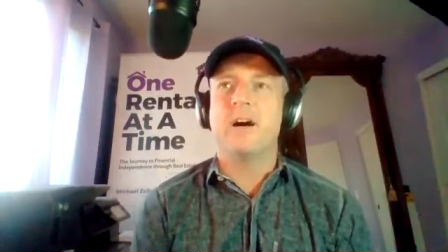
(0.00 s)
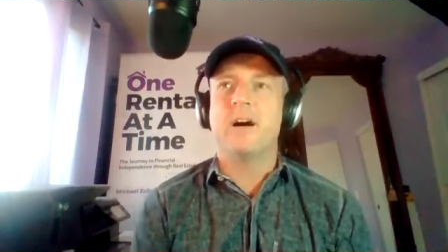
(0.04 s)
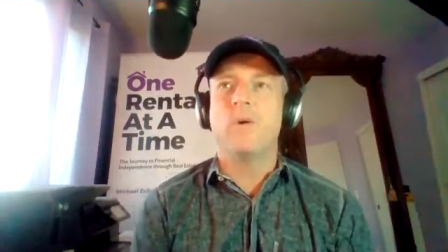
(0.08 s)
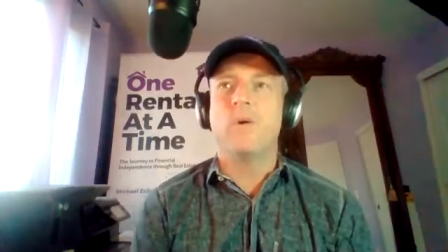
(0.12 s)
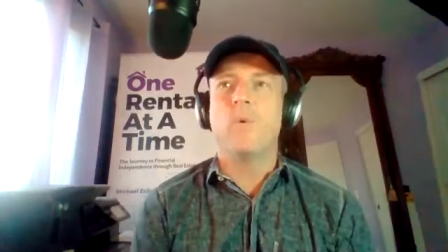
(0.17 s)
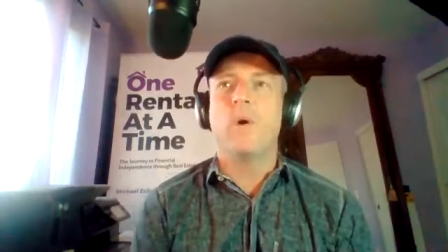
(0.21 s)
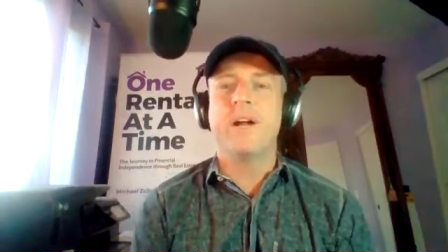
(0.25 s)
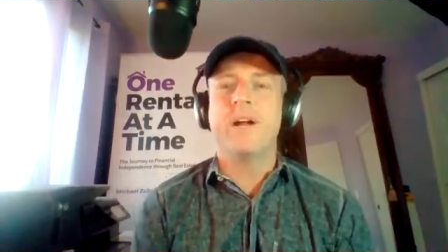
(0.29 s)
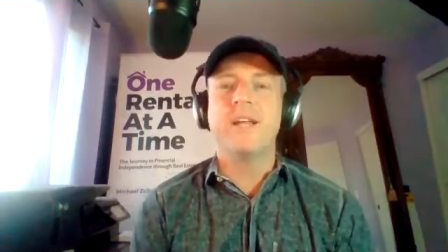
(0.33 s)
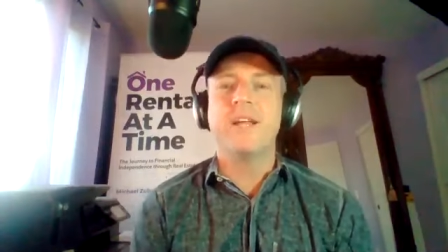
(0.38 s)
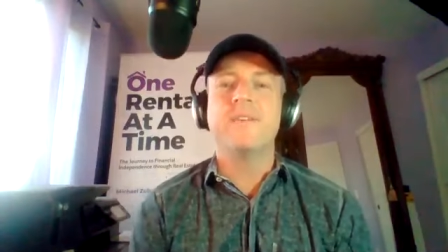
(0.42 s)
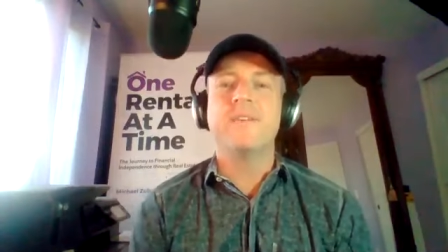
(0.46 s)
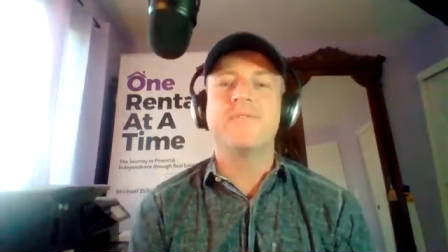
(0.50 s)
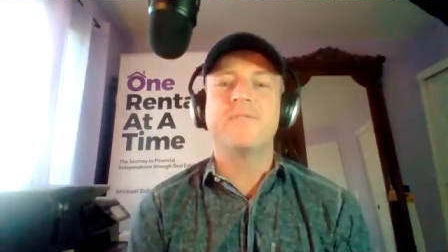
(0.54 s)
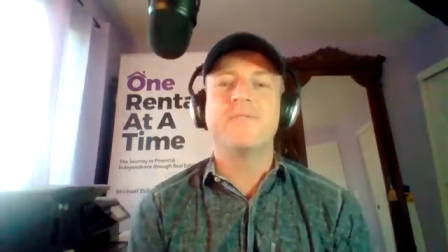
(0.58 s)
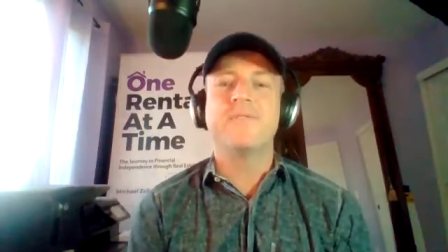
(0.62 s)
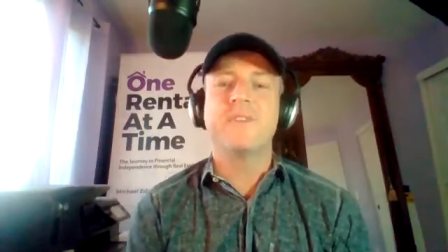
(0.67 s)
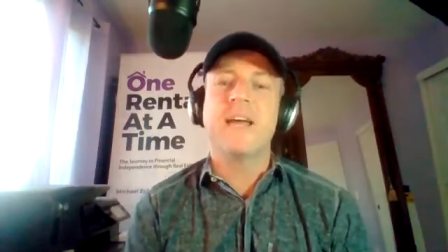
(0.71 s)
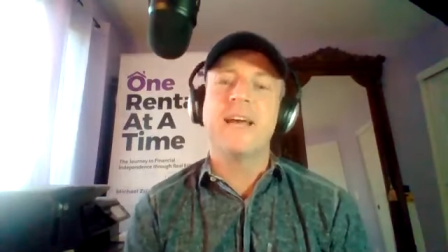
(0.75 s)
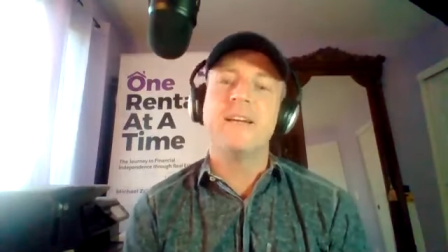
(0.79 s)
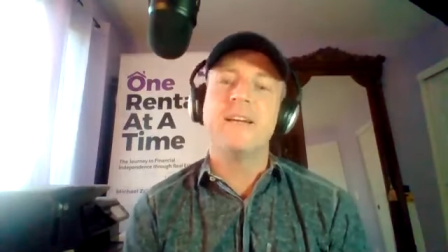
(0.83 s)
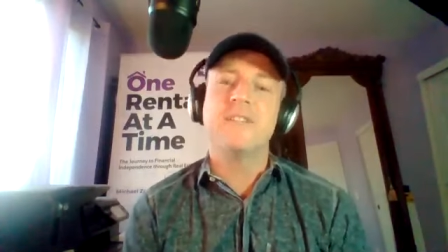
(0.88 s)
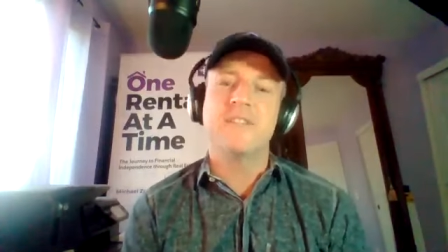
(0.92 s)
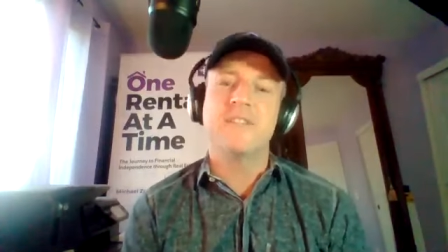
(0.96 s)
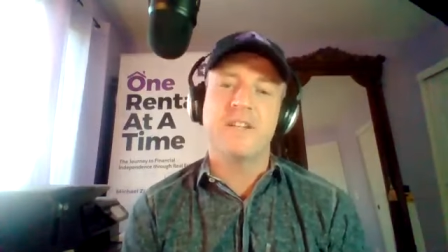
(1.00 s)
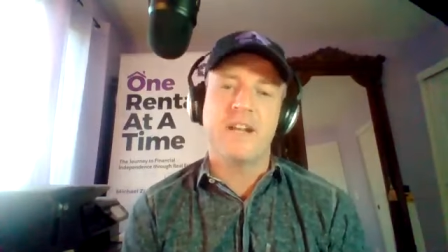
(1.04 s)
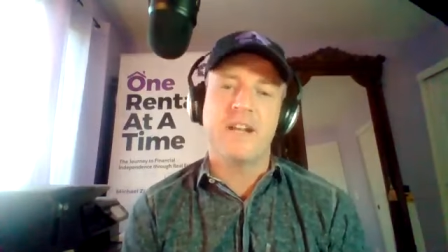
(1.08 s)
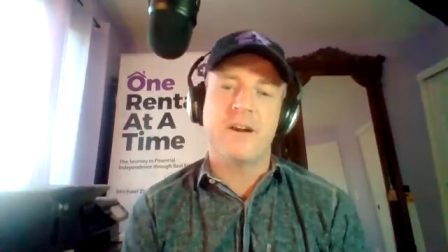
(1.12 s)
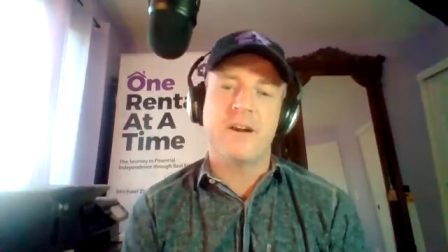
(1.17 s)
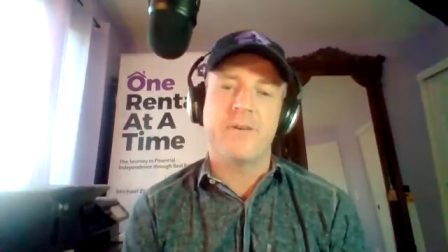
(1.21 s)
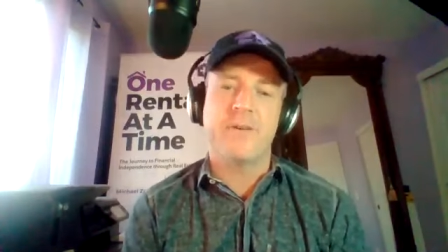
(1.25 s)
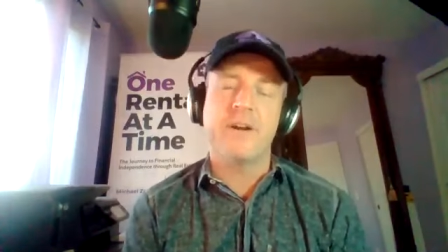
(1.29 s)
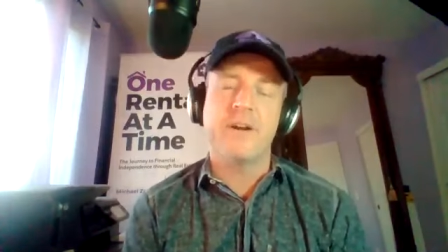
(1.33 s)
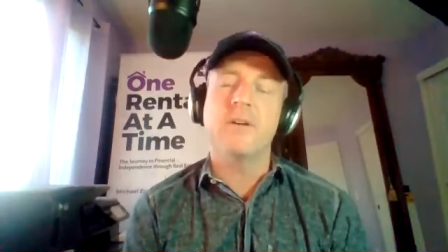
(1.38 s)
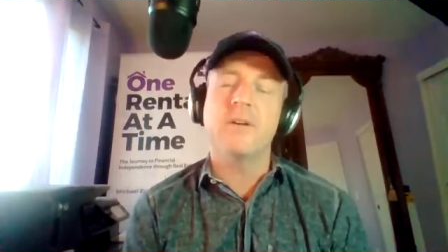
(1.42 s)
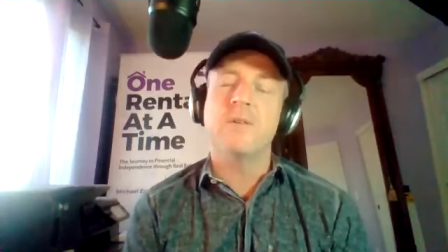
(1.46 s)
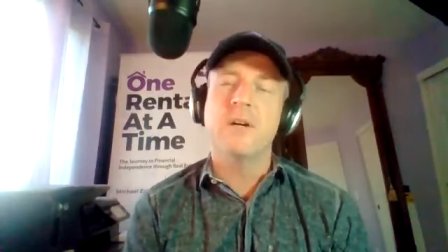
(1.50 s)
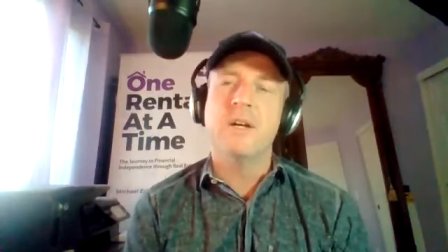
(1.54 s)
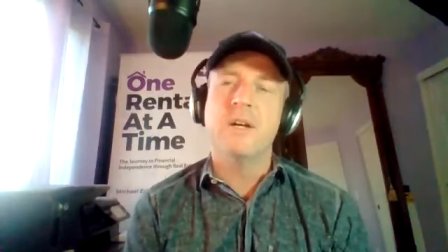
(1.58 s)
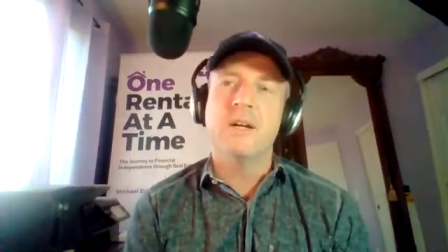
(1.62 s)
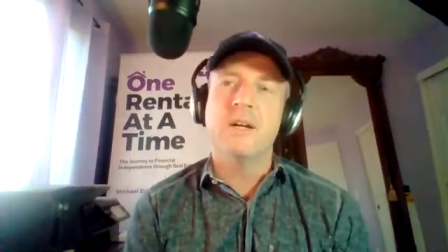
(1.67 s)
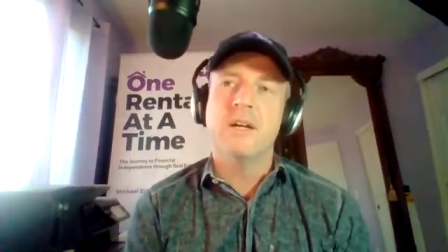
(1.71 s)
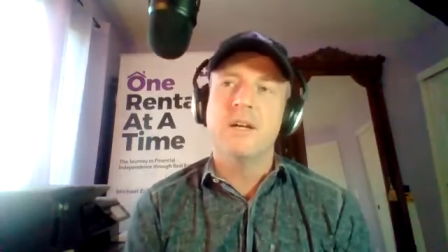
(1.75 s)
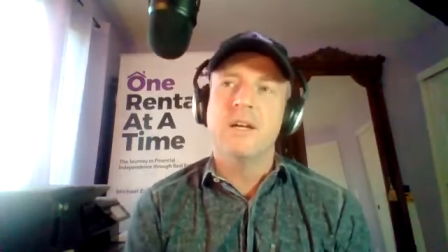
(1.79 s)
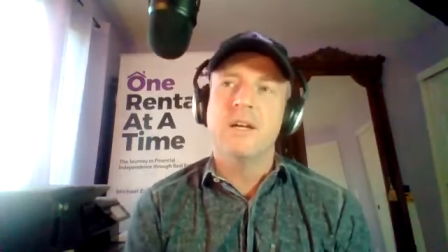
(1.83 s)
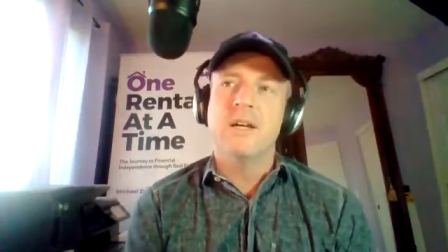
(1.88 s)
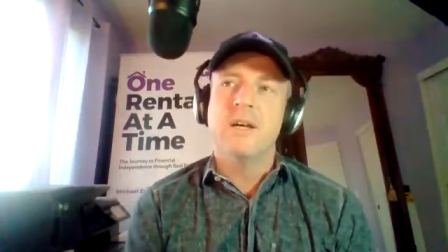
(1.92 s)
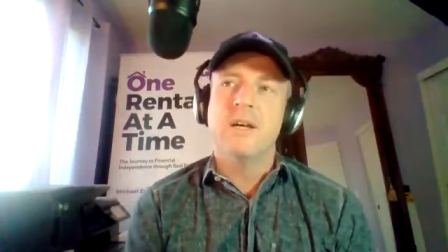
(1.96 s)
a what if case scenario
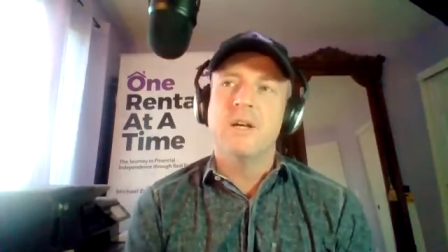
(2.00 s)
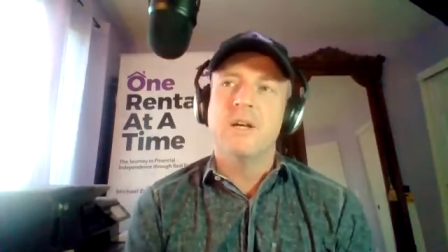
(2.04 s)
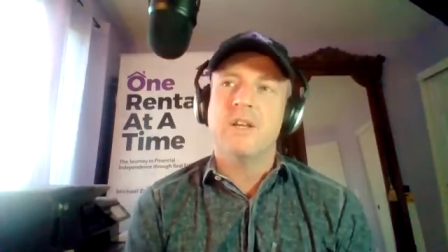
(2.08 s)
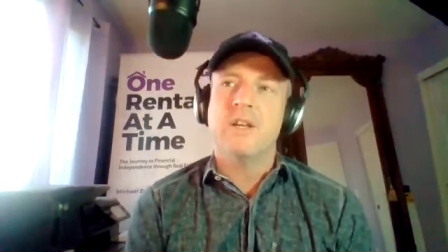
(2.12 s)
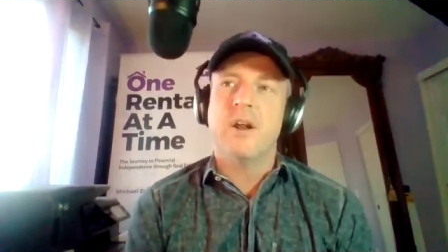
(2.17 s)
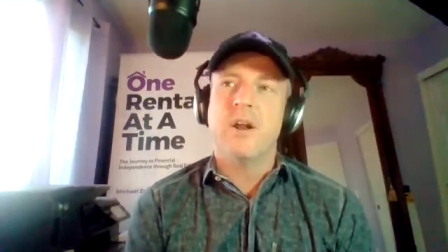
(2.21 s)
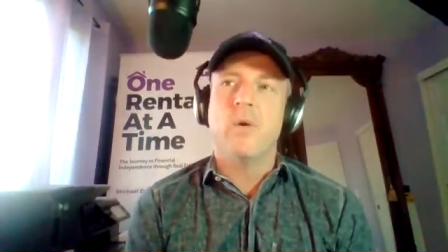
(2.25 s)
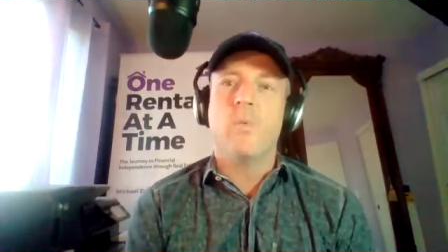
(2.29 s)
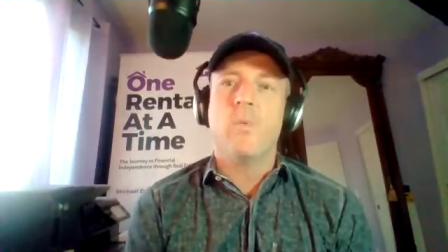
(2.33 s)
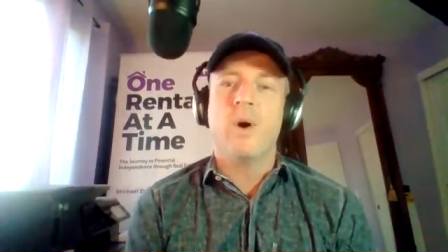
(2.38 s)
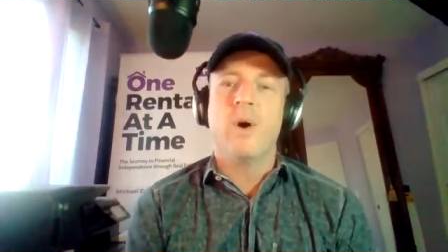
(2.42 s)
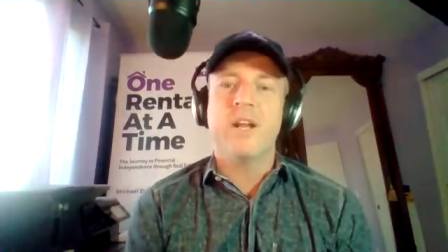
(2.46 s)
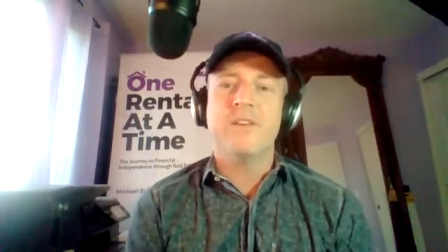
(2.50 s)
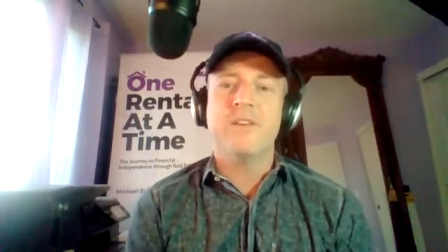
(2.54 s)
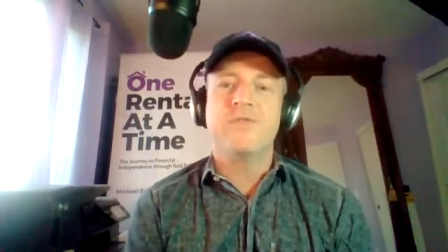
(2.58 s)
you know, what